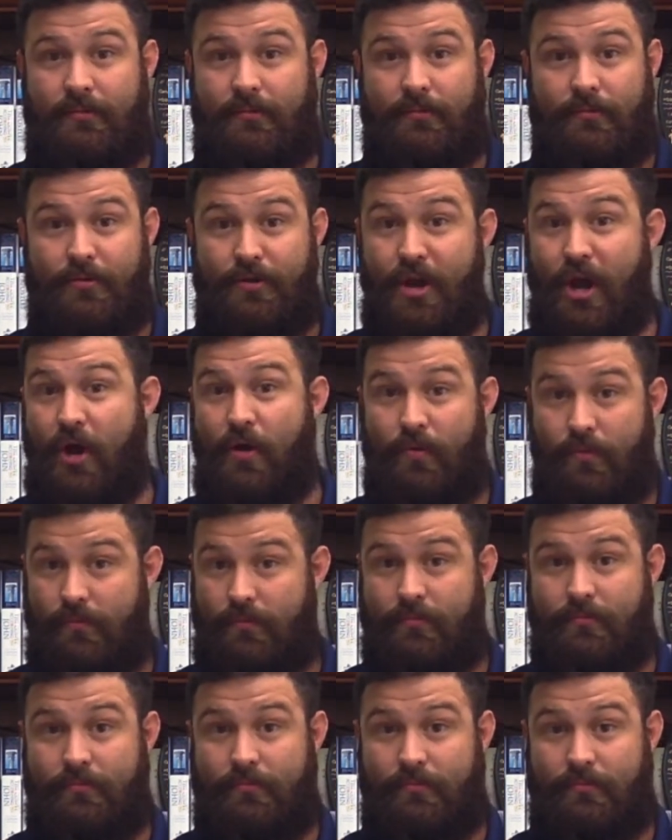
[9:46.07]
No.
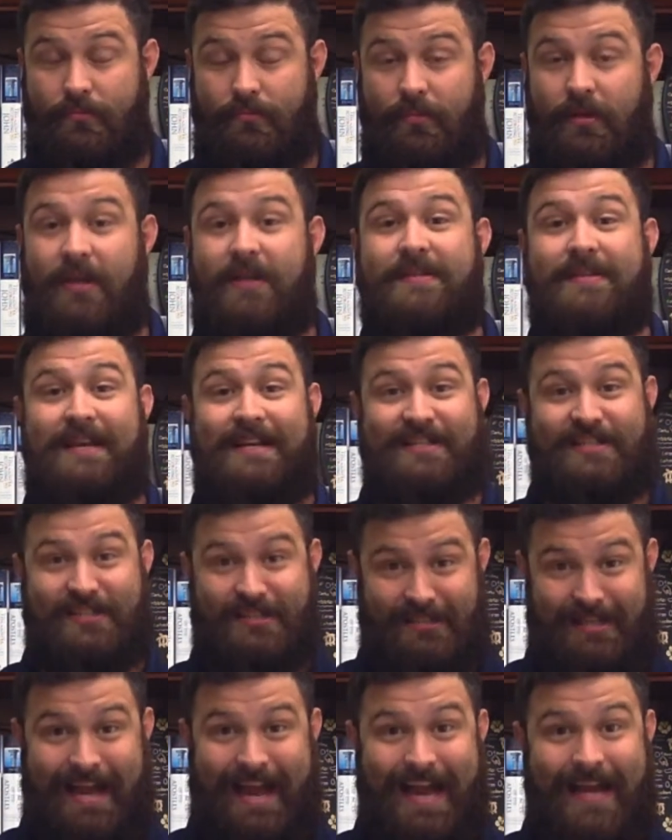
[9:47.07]
It's a
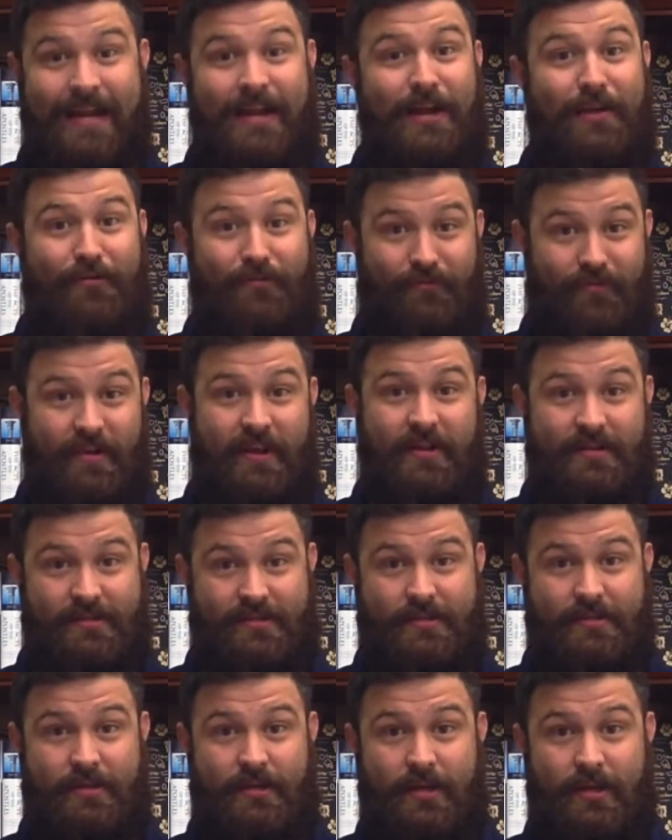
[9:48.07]
slack
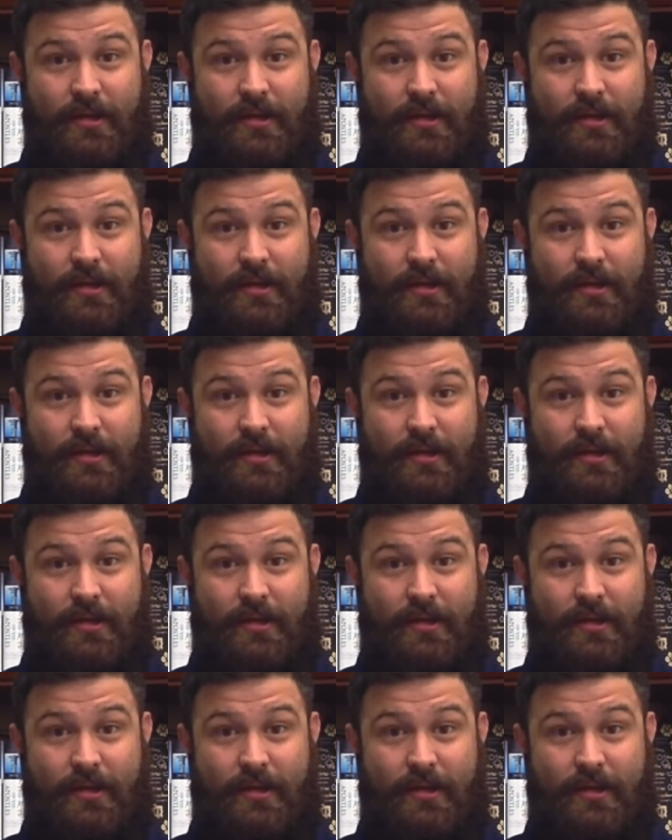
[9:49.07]
fence.